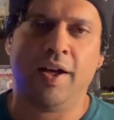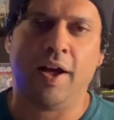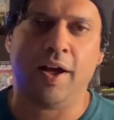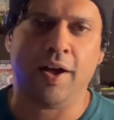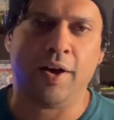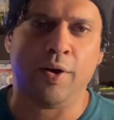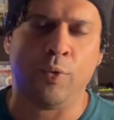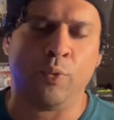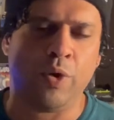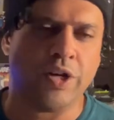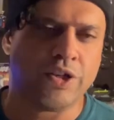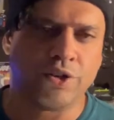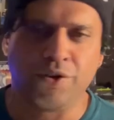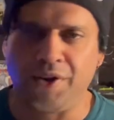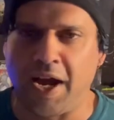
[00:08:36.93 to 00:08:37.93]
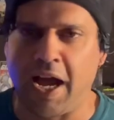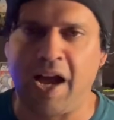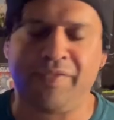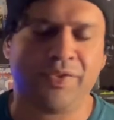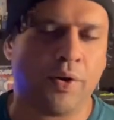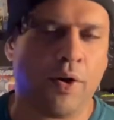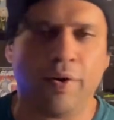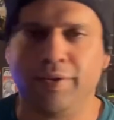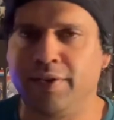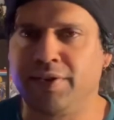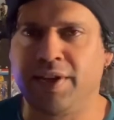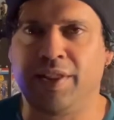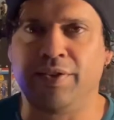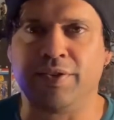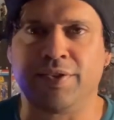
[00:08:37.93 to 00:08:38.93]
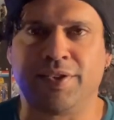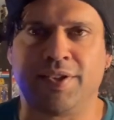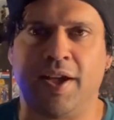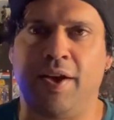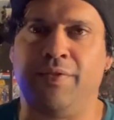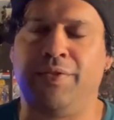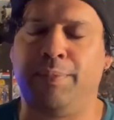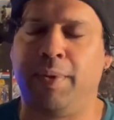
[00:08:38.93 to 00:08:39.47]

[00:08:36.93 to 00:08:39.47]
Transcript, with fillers: Uh, witchcraft, all this other stuff.